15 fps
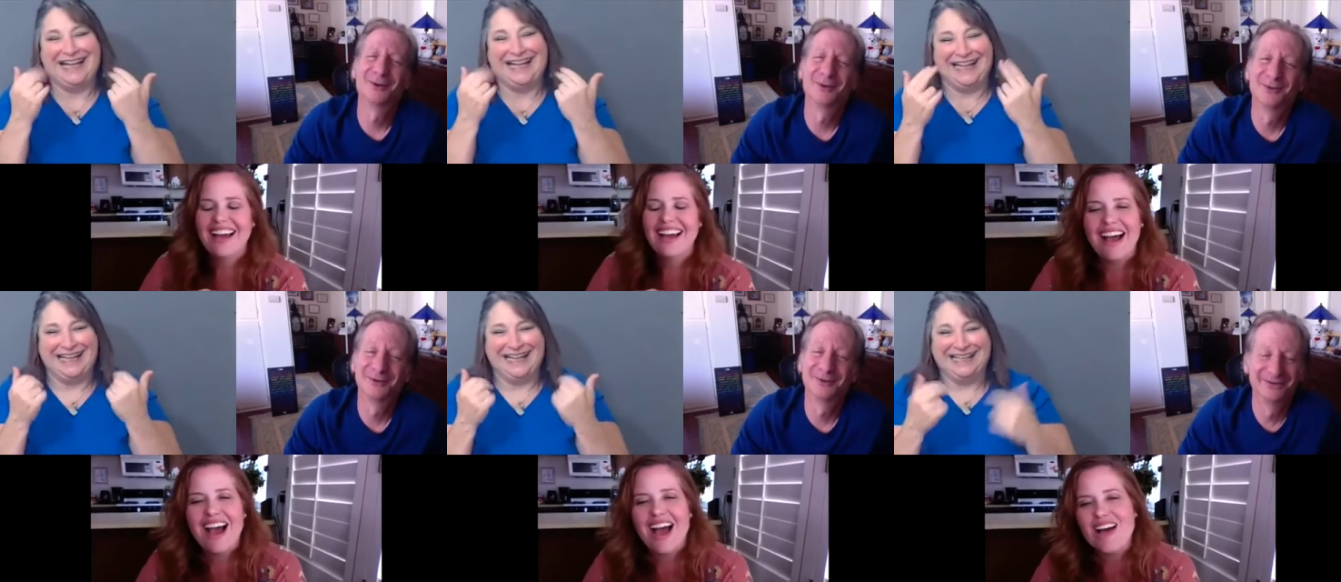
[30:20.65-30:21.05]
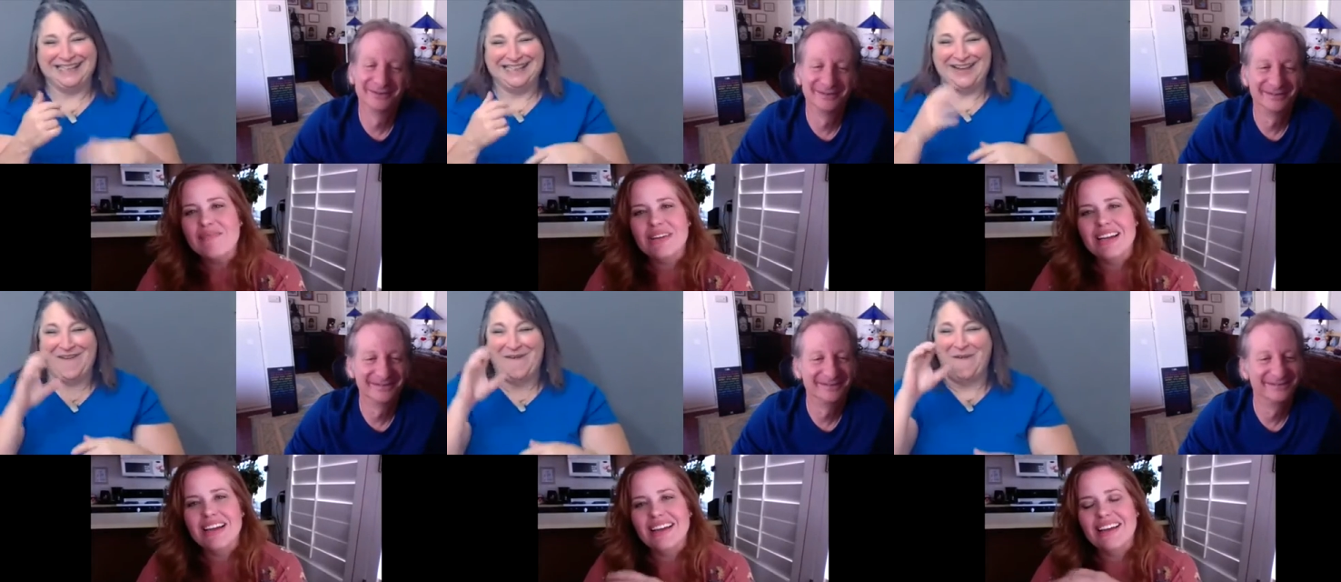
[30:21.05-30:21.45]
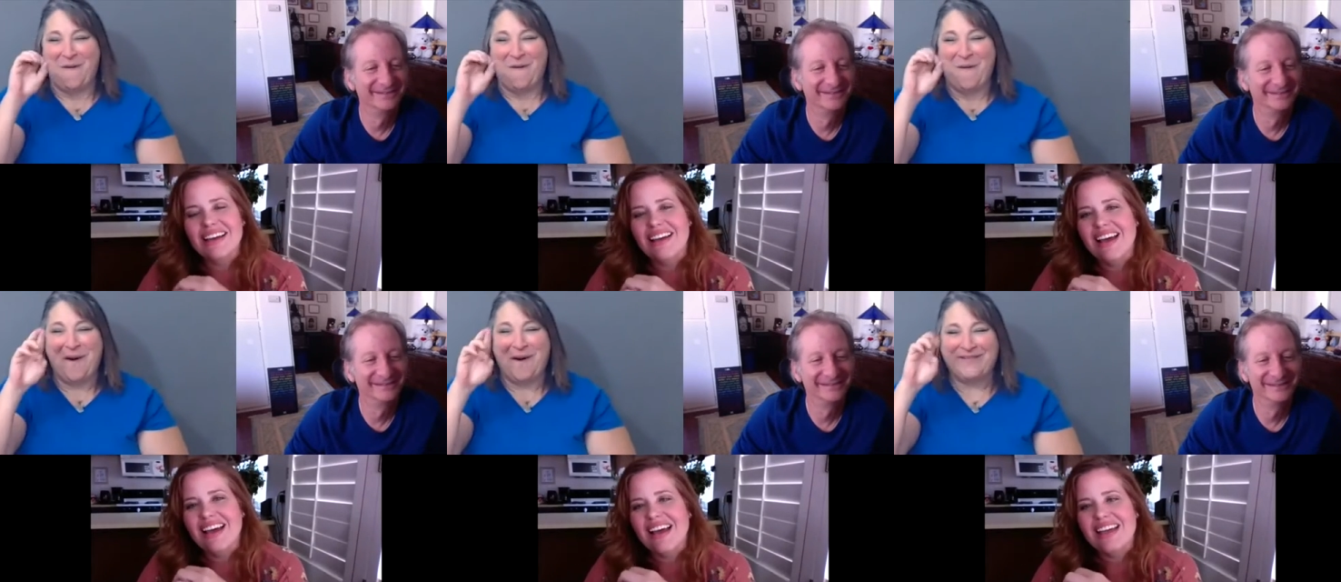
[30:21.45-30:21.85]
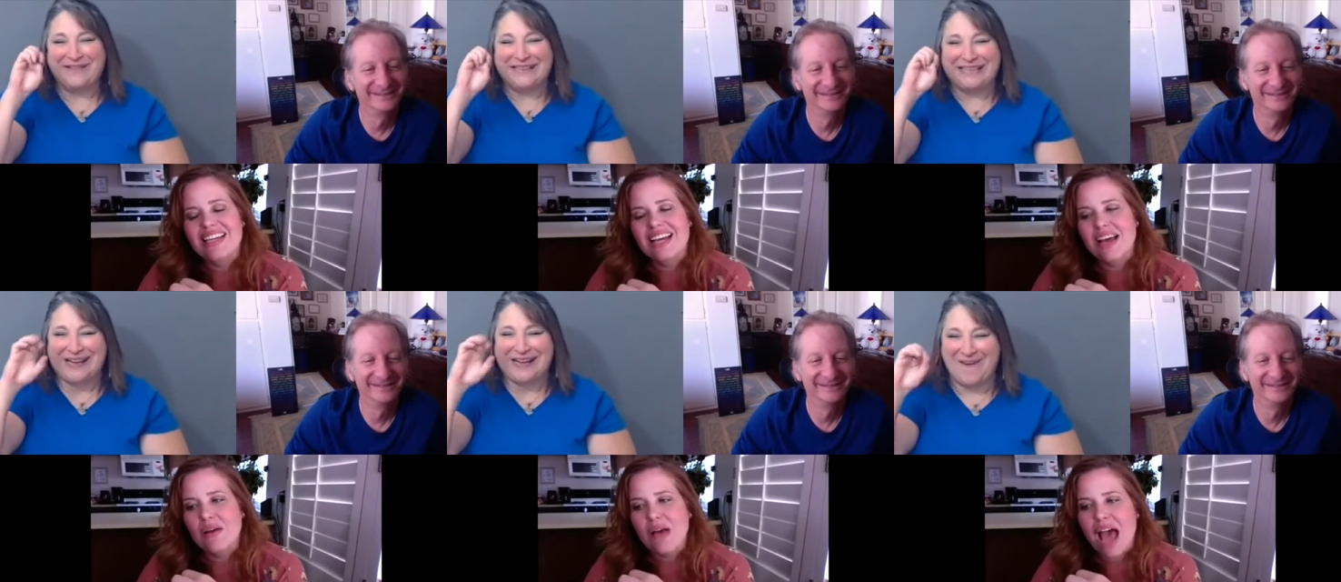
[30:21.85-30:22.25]
Speaker 1: Um, I,
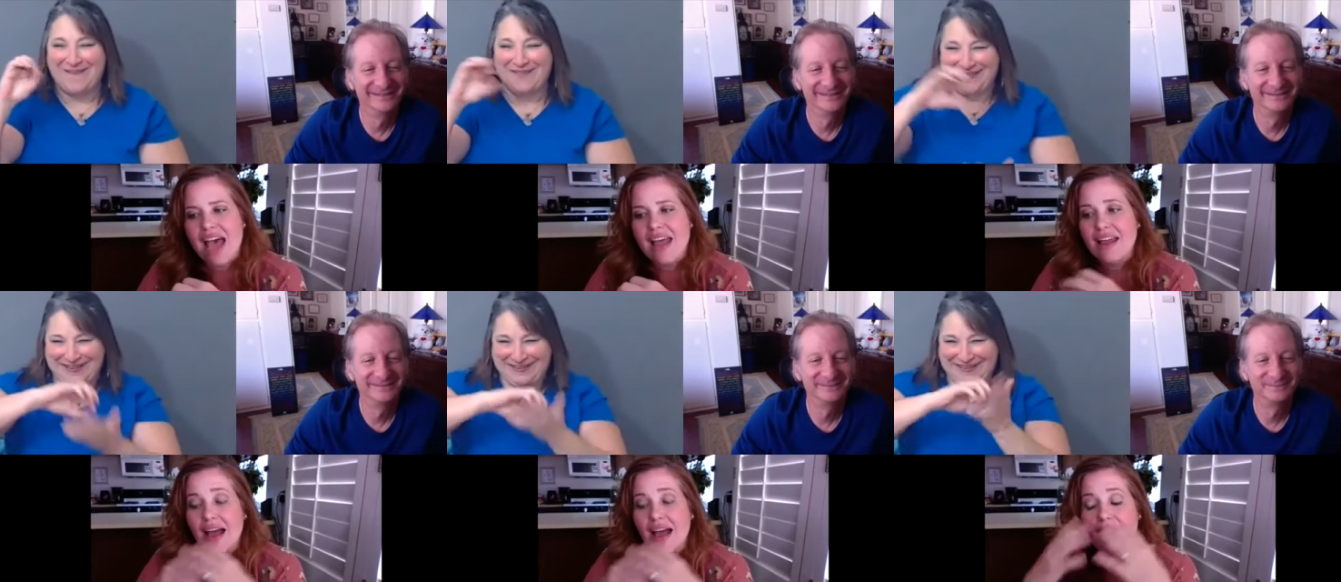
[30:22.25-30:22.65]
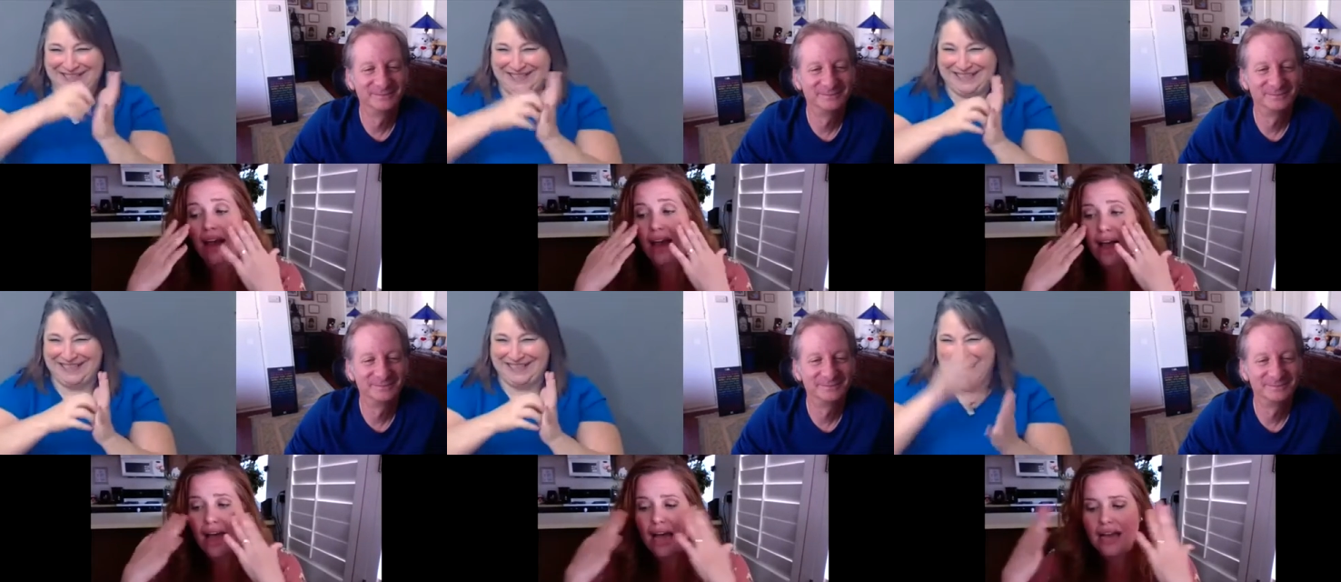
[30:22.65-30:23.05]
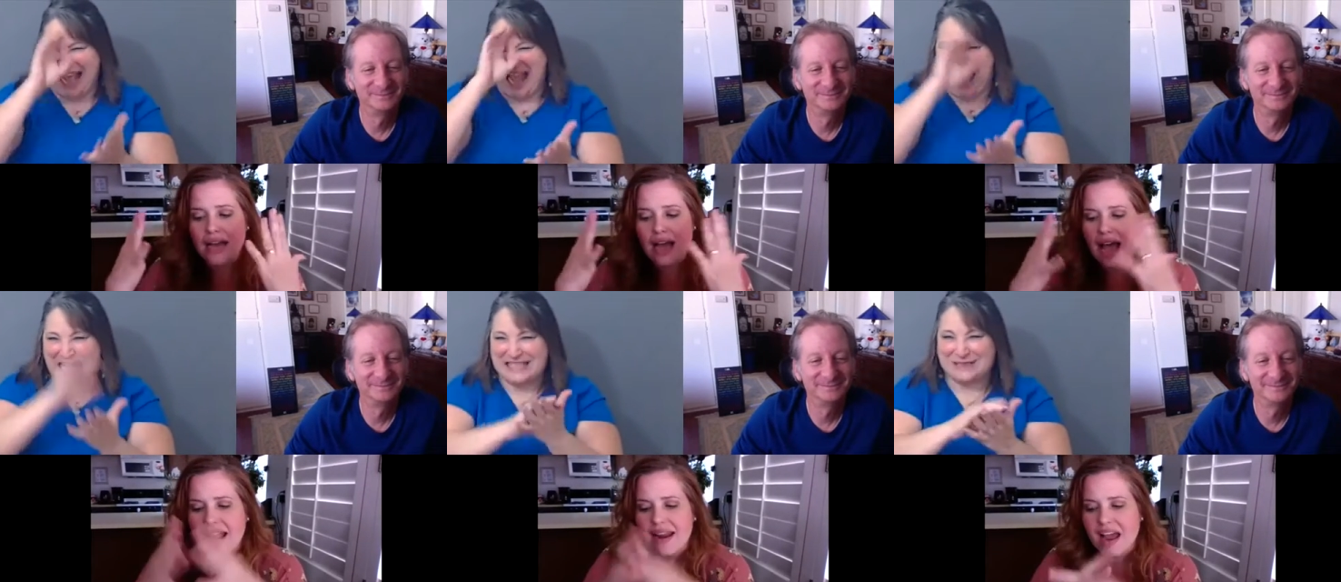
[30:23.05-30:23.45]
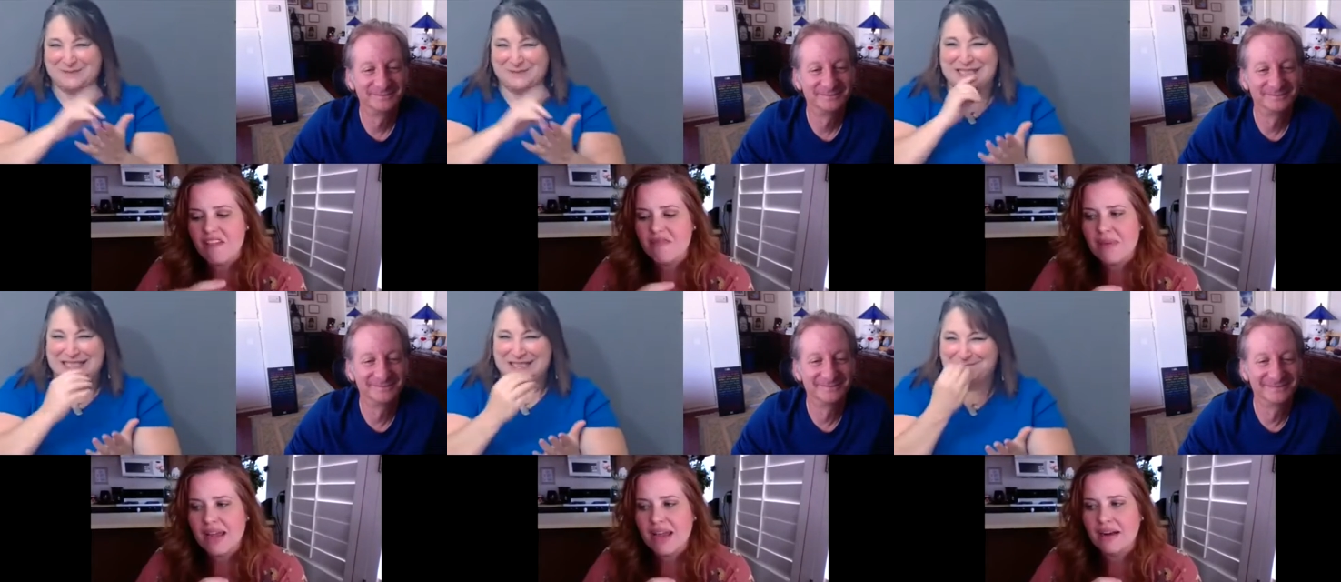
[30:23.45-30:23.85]
I, I
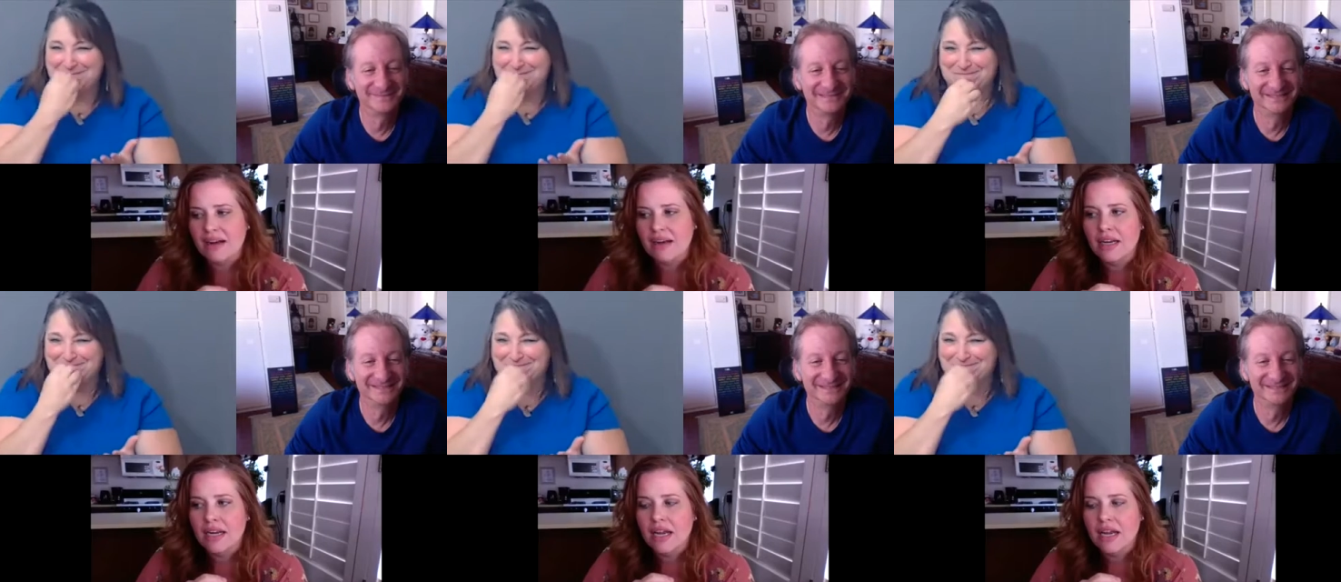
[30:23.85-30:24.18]
have been